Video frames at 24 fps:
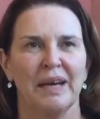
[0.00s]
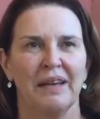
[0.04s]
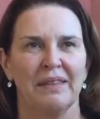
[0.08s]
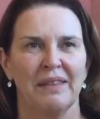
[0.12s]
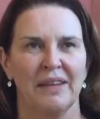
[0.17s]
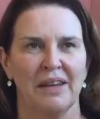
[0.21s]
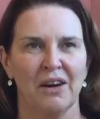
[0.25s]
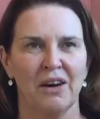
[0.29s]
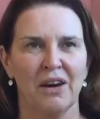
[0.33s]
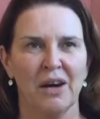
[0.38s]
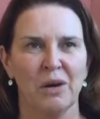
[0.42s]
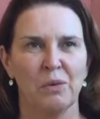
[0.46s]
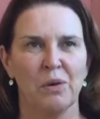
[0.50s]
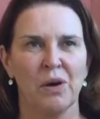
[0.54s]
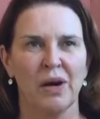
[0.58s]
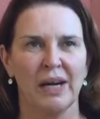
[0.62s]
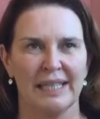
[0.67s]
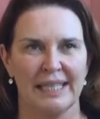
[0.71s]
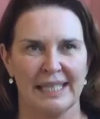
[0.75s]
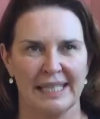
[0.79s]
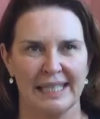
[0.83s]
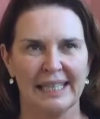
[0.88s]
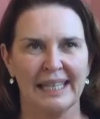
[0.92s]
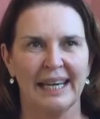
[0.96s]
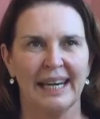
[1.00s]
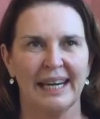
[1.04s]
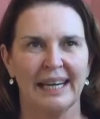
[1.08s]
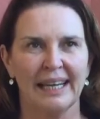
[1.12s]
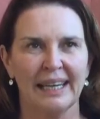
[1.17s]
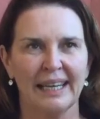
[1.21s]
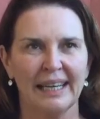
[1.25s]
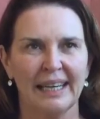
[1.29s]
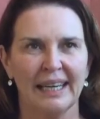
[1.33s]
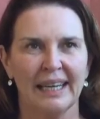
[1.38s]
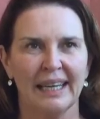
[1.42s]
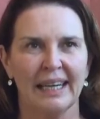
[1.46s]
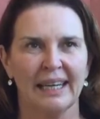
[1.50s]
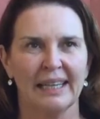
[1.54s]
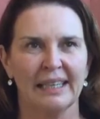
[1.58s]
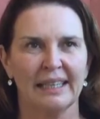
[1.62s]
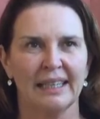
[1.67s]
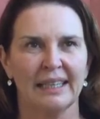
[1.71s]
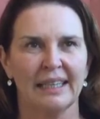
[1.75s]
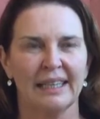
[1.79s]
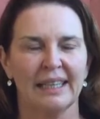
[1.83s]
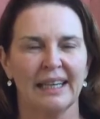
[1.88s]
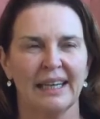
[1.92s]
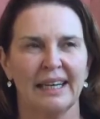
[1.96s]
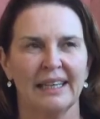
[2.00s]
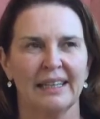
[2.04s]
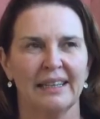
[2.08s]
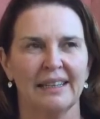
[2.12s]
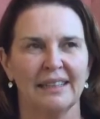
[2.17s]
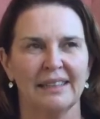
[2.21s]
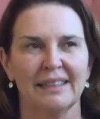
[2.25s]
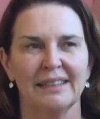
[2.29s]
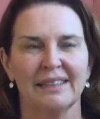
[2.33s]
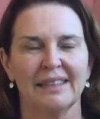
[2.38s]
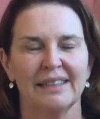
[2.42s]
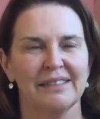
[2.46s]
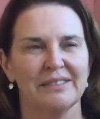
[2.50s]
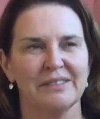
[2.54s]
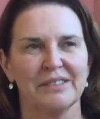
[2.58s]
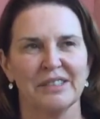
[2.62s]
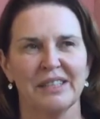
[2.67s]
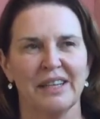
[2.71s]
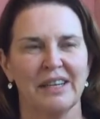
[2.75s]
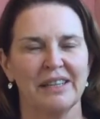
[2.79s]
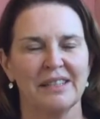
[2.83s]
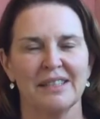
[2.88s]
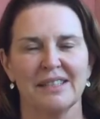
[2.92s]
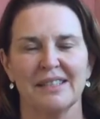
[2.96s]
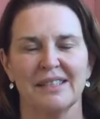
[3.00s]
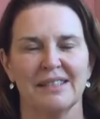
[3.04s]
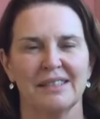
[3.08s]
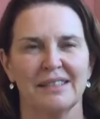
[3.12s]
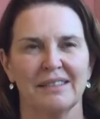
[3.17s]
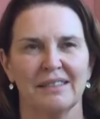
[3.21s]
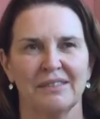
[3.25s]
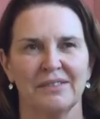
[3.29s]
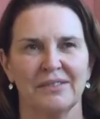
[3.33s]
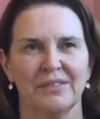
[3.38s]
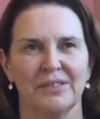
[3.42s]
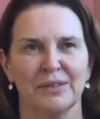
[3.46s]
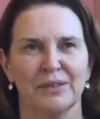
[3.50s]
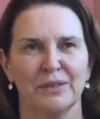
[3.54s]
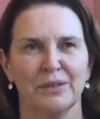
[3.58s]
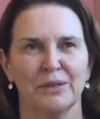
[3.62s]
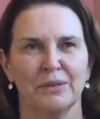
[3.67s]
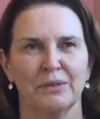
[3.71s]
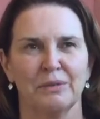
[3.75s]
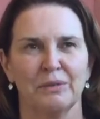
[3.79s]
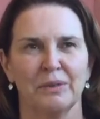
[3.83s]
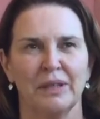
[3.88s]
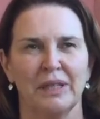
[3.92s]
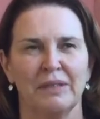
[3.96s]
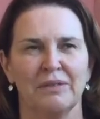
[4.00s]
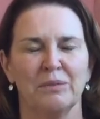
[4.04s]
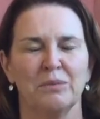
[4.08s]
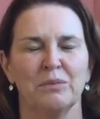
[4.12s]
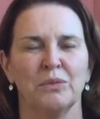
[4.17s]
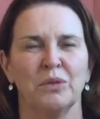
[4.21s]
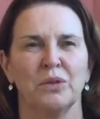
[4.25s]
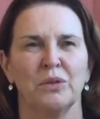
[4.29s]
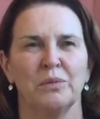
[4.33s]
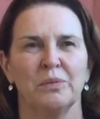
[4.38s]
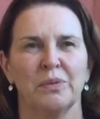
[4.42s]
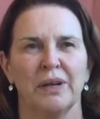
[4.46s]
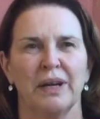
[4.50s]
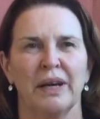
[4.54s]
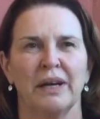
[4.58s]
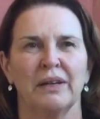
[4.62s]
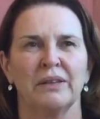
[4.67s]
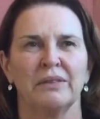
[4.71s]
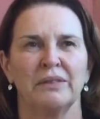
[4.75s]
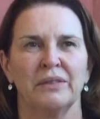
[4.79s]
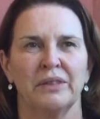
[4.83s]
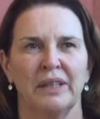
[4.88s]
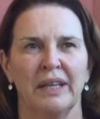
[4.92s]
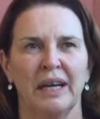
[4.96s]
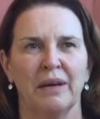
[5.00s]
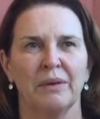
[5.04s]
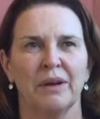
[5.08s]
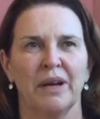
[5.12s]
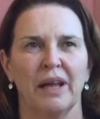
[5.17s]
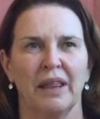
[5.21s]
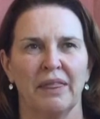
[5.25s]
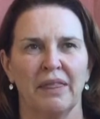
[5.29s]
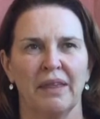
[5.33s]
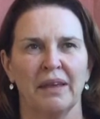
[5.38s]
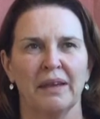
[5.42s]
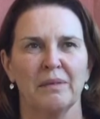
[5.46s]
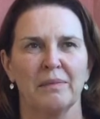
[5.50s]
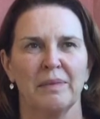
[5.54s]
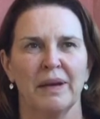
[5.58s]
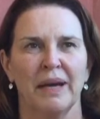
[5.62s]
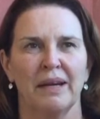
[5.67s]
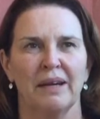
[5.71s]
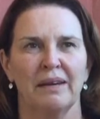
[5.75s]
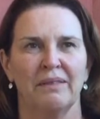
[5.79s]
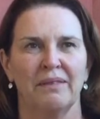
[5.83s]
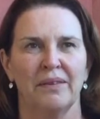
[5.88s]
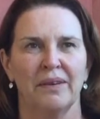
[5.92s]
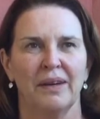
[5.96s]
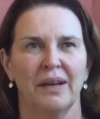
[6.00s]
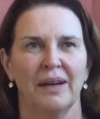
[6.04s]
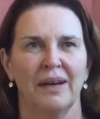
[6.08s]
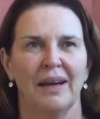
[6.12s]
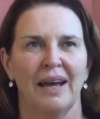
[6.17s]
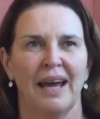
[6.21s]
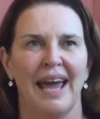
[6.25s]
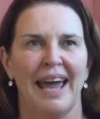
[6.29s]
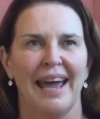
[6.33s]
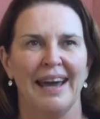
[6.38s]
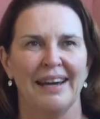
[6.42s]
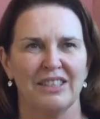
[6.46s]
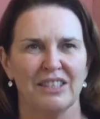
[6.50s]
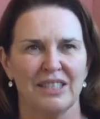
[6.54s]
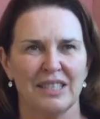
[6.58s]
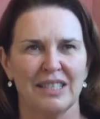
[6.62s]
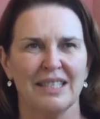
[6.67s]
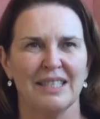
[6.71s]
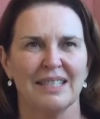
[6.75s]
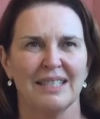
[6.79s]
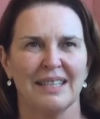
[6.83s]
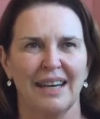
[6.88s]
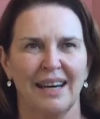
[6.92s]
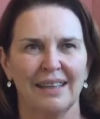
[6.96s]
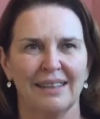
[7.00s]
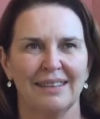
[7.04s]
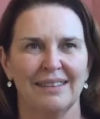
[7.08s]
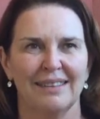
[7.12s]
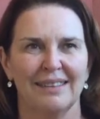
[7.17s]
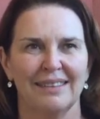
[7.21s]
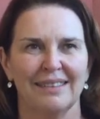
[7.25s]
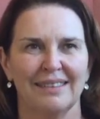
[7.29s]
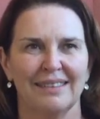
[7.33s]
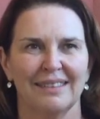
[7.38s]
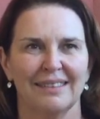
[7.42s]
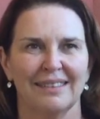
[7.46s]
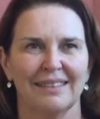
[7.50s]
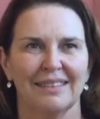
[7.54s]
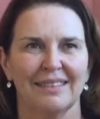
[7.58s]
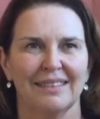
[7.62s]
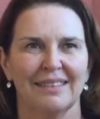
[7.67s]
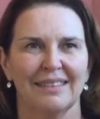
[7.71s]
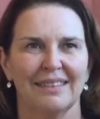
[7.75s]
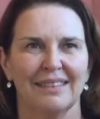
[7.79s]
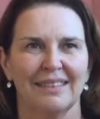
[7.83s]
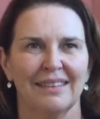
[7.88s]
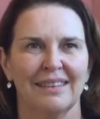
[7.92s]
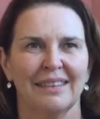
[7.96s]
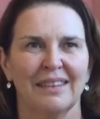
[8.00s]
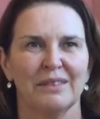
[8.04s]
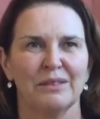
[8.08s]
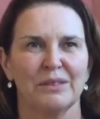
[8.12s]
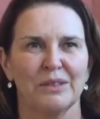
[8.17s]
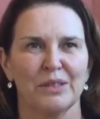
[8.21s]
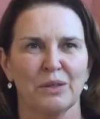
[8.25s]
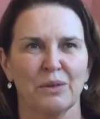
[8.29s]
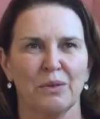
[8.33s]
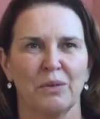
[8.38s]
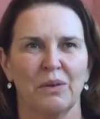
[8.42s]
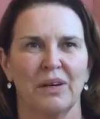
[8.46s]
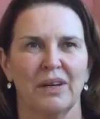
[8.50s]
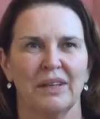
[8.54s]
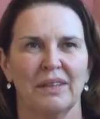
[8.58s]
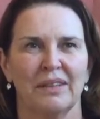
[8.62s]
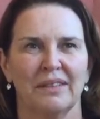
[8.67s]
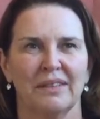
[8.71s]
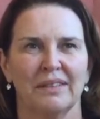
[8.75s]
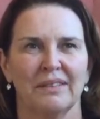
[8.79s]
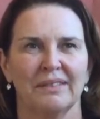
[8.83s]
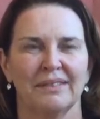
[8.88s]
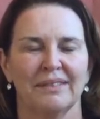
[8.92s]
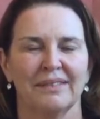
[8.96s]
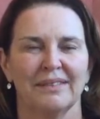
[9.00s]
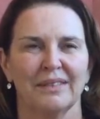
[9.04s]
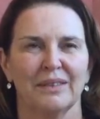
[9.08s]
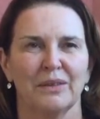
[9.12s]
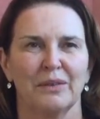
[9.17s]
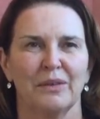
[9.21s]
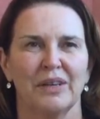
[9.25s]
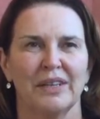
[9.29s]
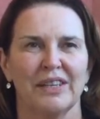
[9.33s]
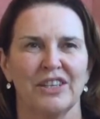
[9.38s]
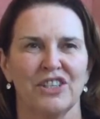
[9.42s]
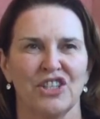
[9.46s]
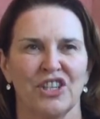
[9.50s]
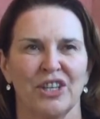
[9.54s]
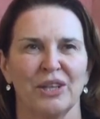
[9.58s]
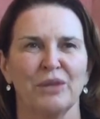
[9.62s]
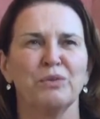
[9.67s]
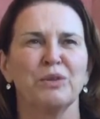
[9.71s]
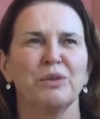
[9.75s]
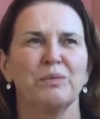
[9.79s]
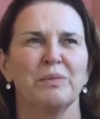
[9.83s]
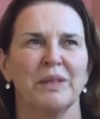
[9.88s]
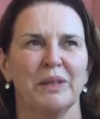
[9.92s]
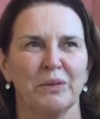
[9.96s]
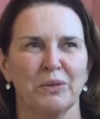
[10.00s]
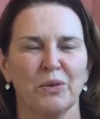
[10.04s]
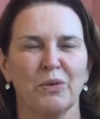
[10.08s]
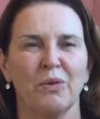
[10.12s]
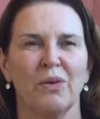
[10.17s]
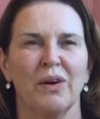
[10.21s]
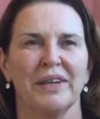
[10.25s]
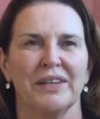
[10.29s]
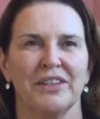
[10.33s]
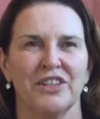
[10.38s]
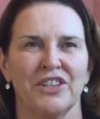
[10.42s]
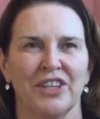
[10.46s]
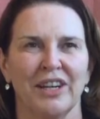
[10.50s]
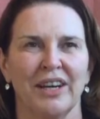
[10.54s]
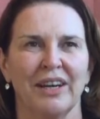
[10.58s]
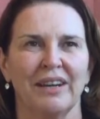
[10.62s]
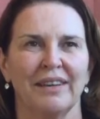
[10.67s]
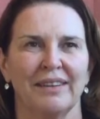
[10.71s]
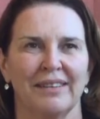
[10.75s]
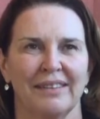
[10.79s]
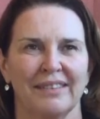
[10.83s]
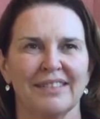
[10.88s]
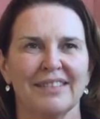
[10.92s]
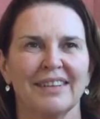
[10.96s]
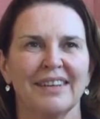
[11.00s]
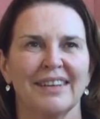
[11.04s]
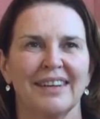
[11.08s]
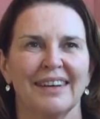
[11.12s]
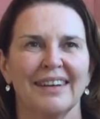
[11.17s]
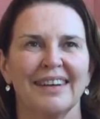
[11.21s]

about the IYTA, and I feel even more proud of her now when I think about it, how she started it. You know, it was quite a challenge